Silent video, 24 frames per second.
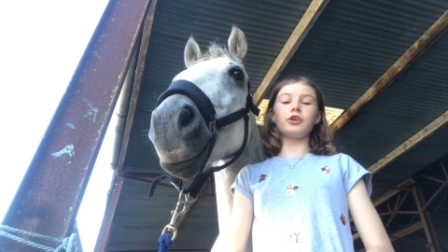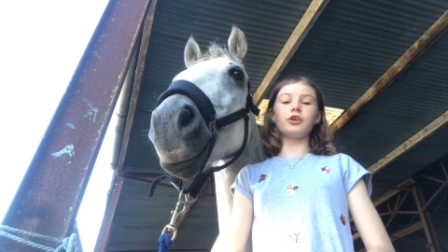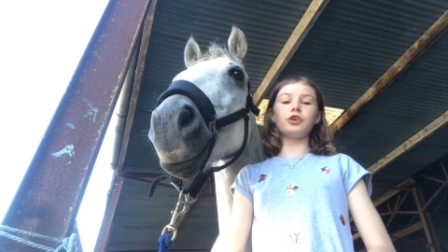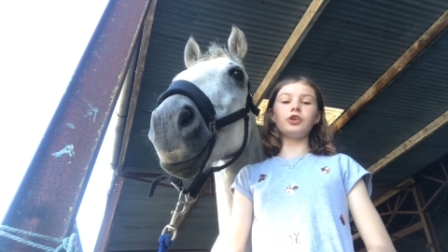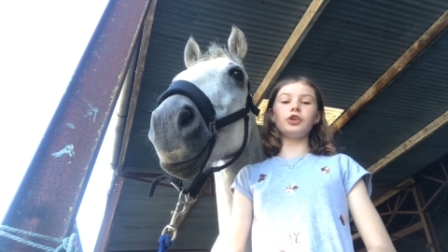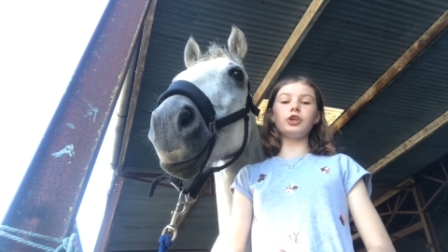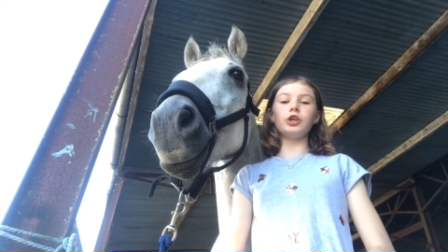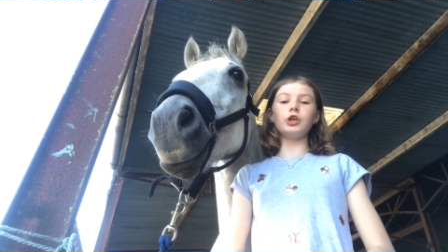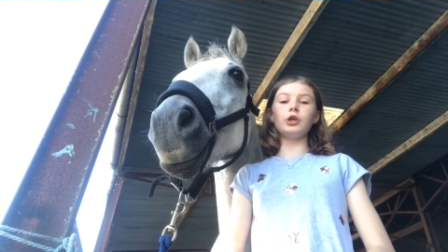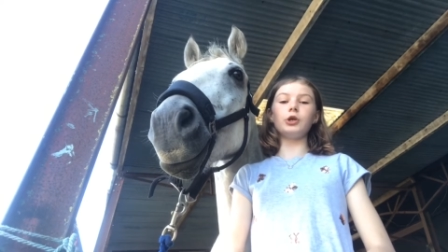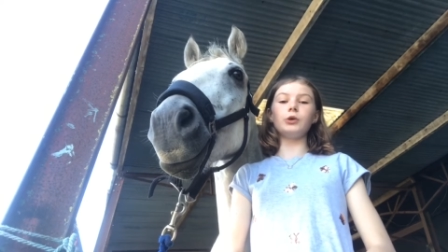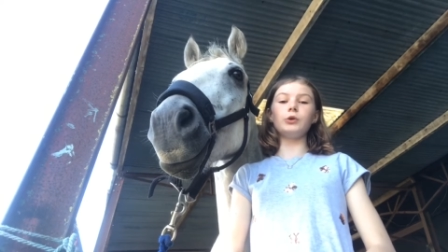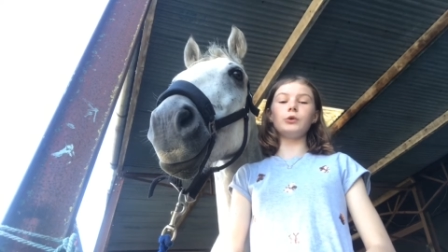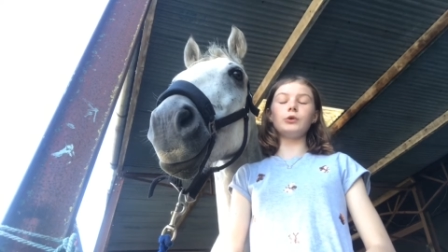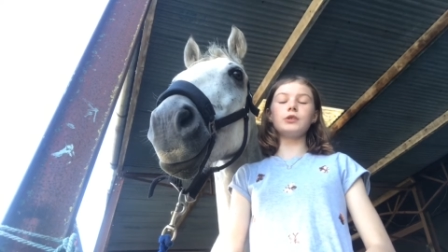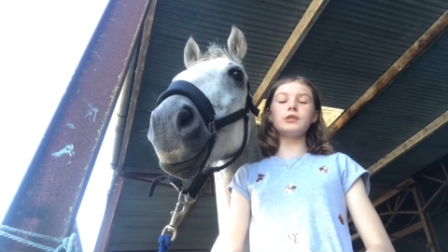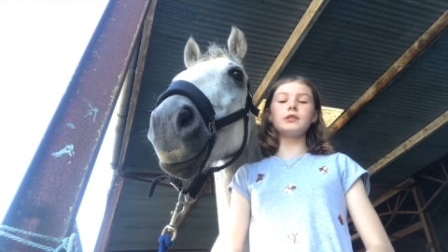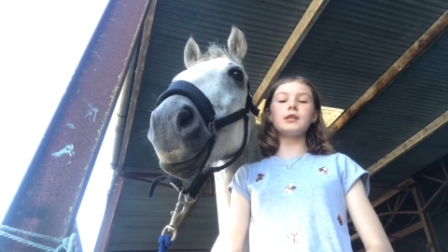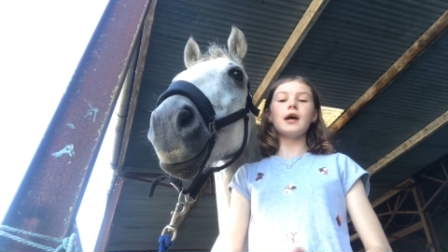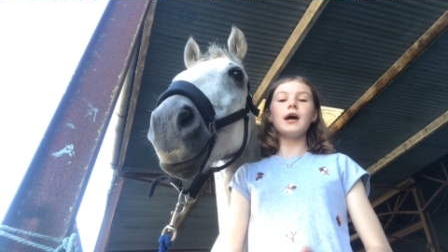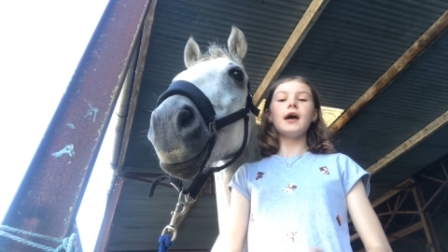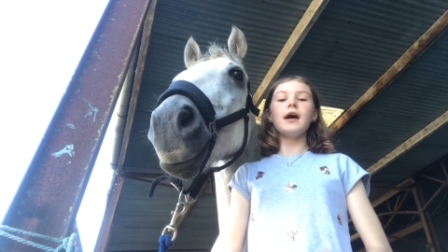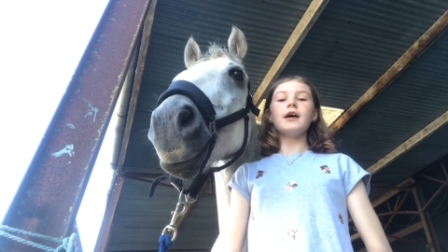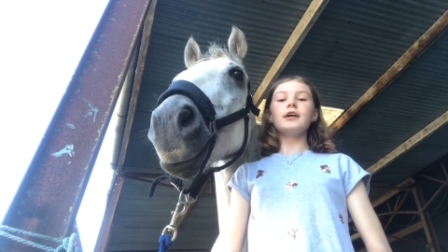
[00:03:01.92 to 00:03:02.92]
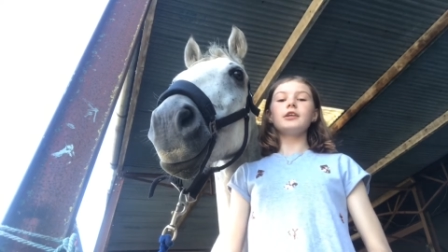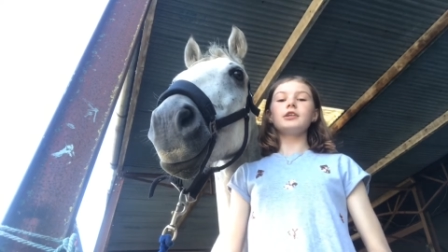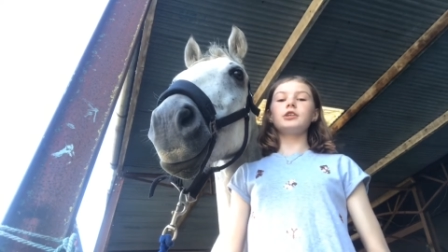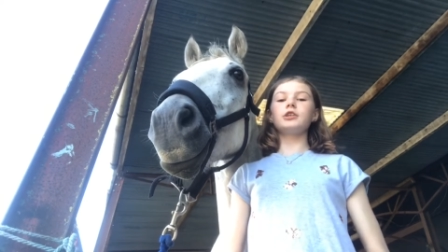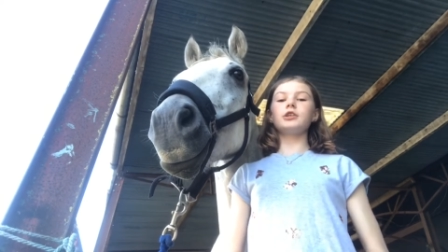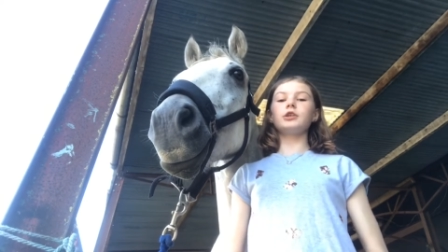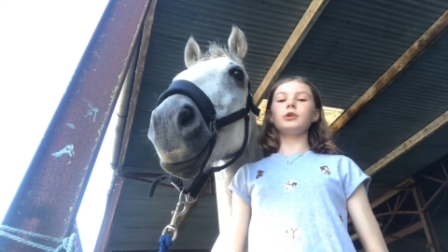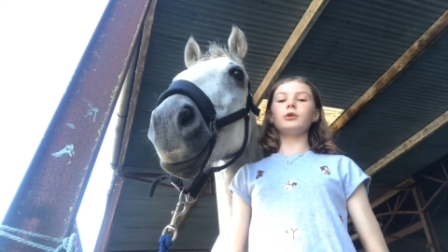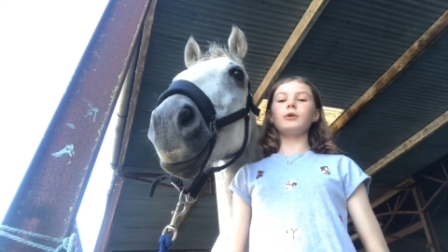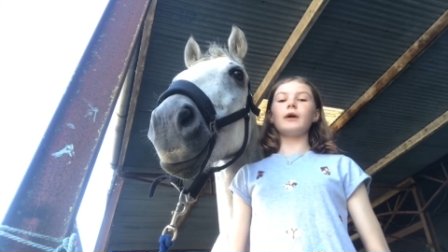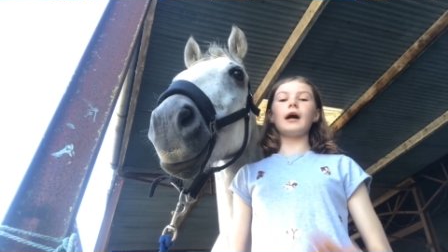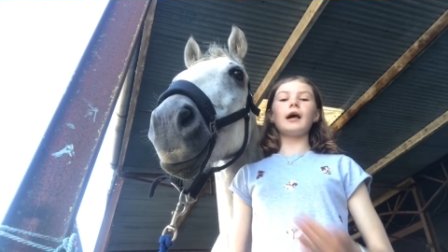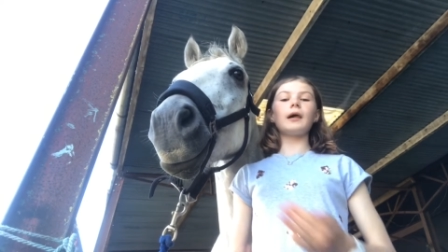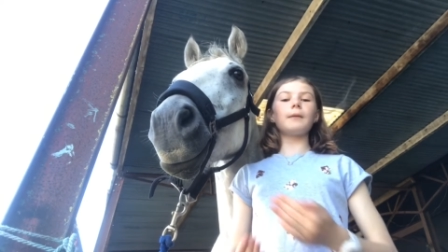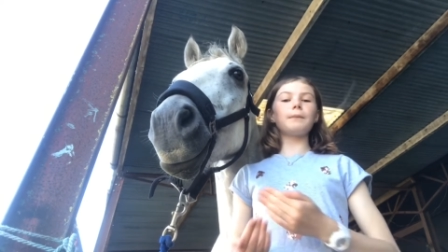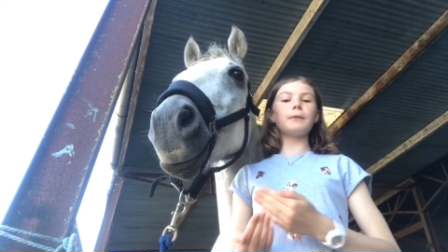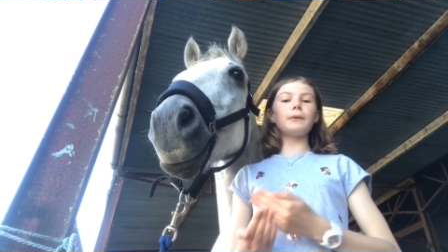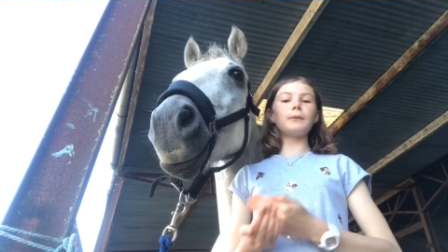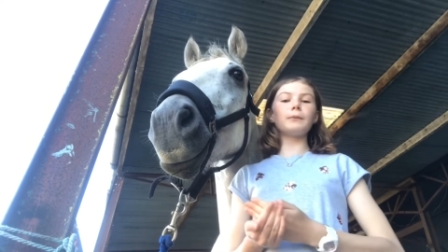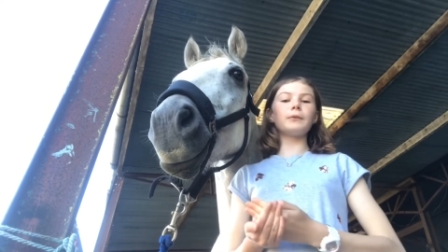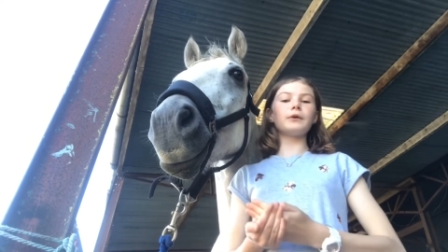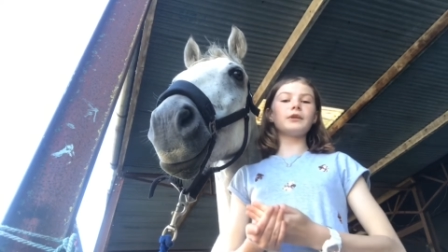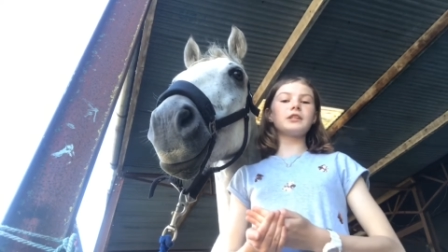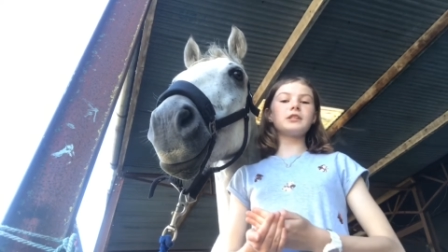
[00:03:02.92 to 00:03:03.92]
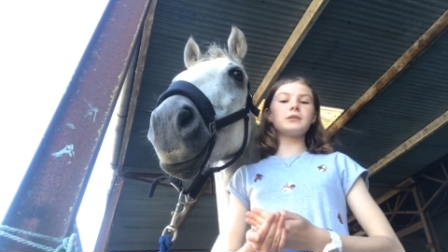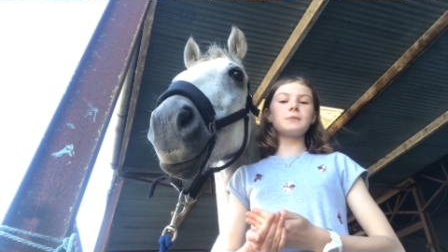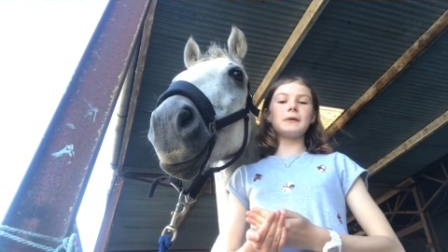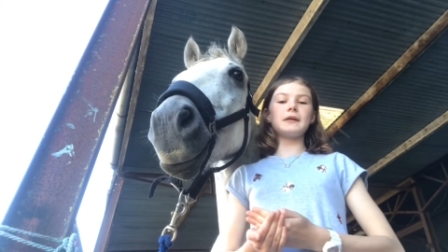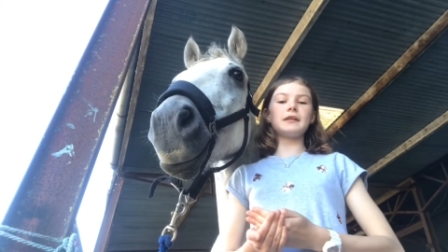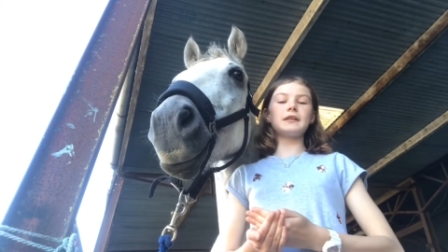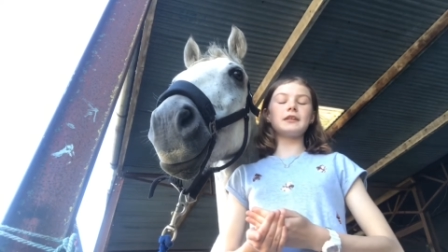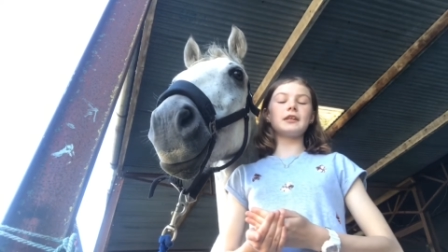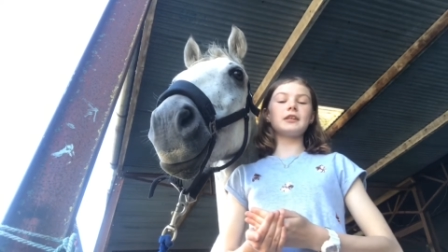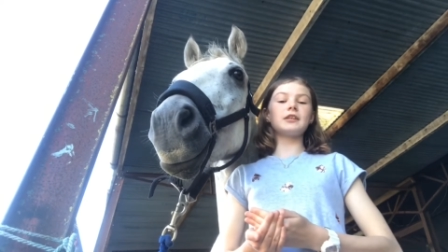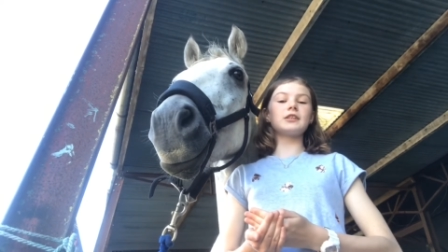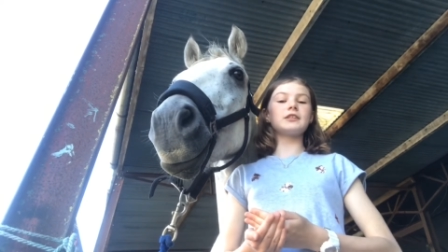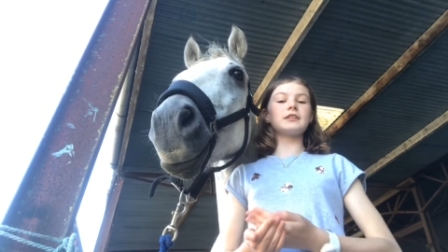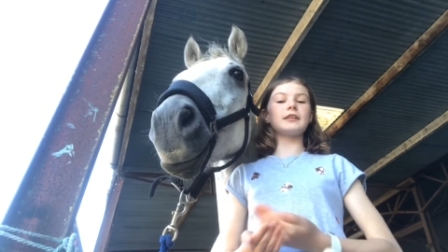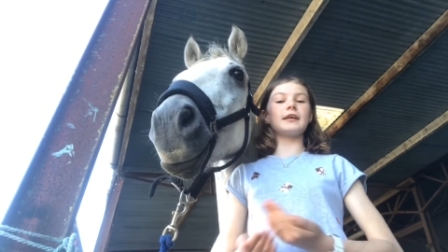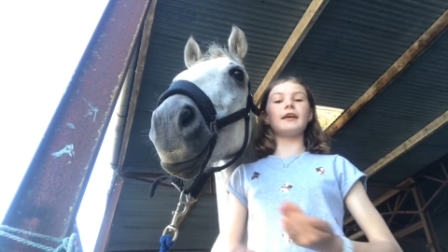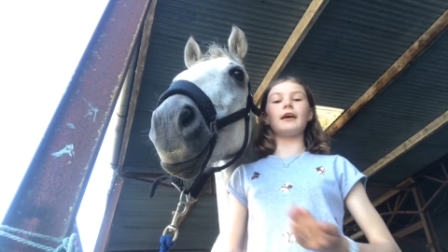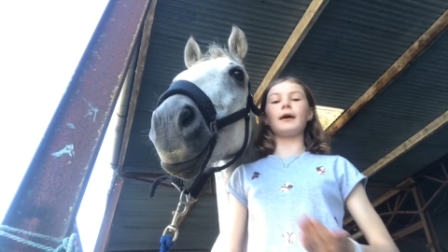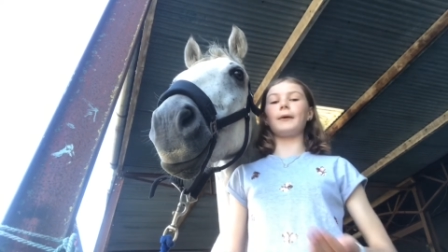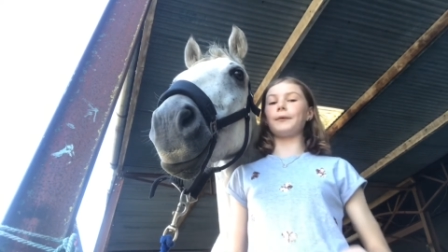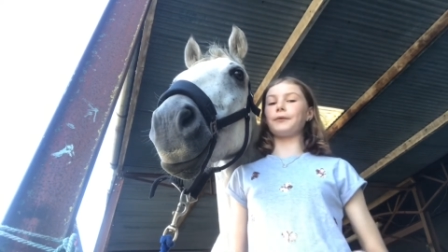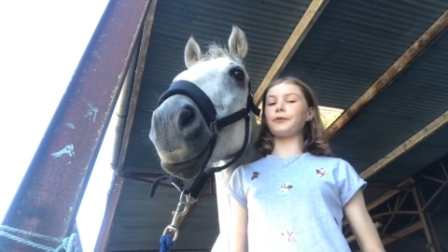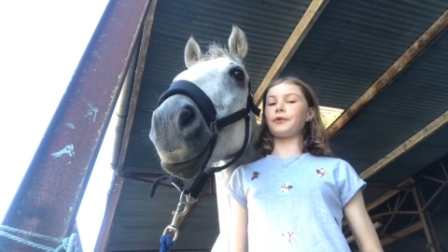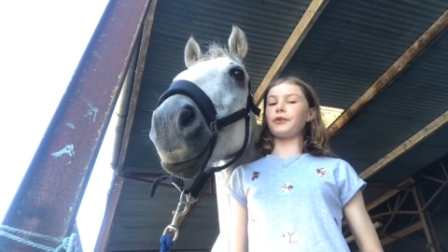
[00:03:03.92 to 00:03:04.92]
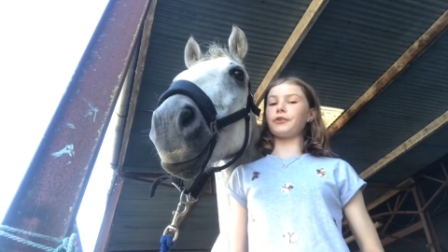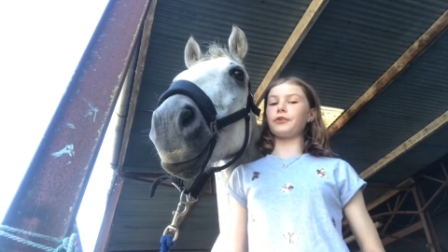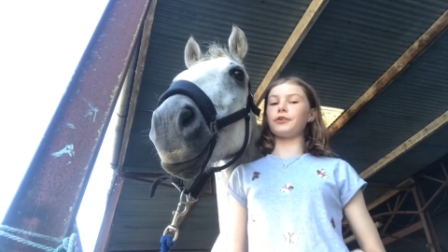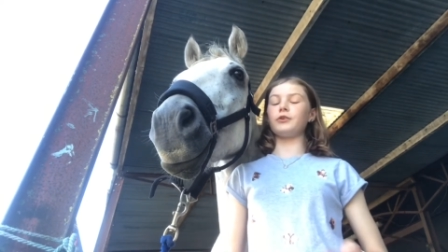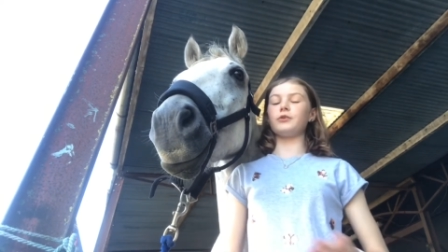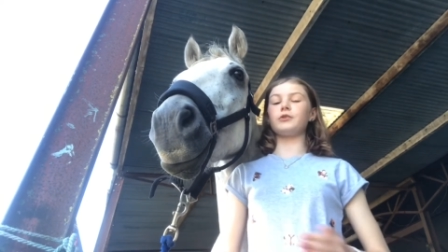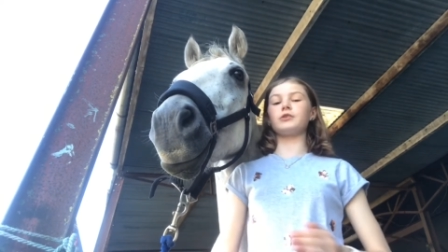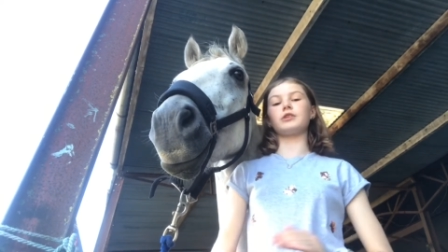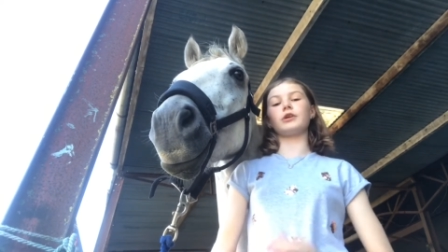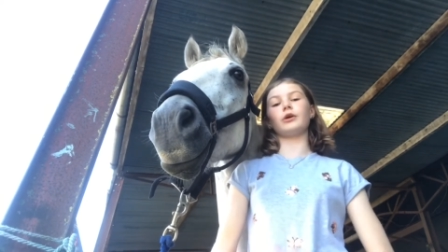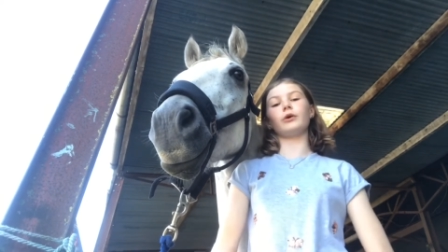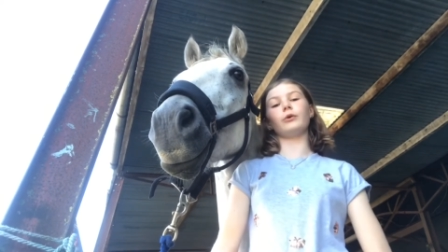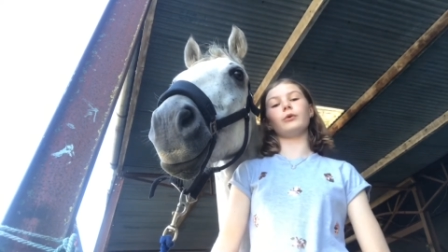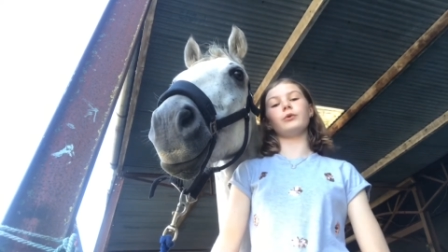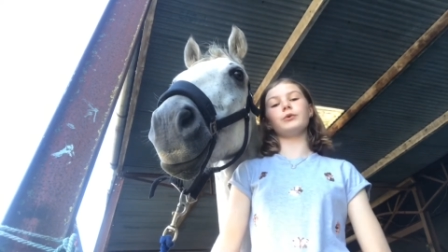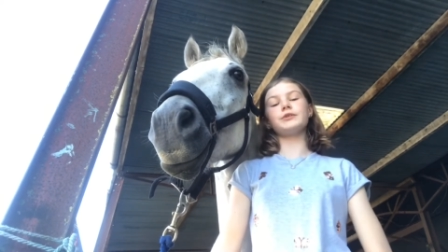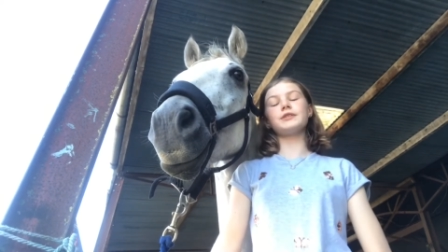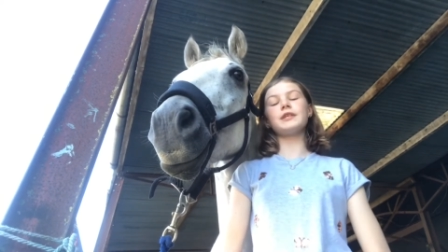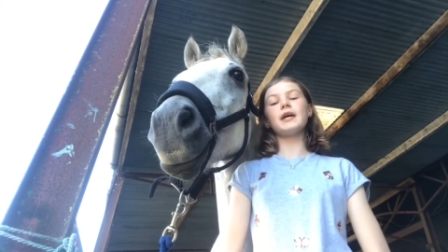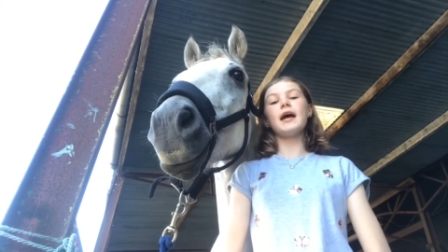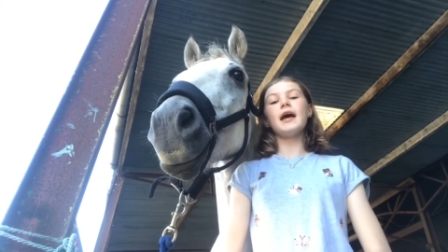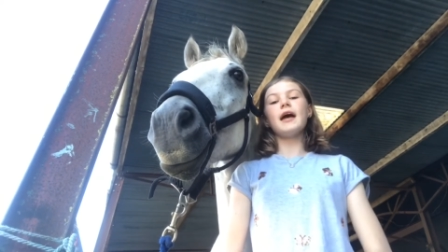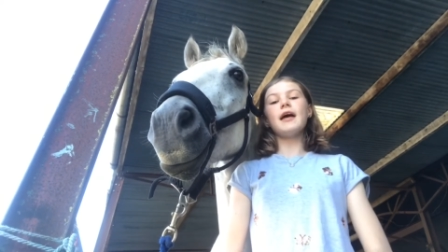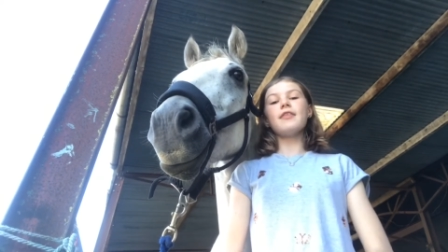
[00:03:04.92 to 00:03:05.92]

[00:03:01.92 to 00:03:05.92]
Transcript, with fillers: could use to help him with sweet itch, then I would rather use those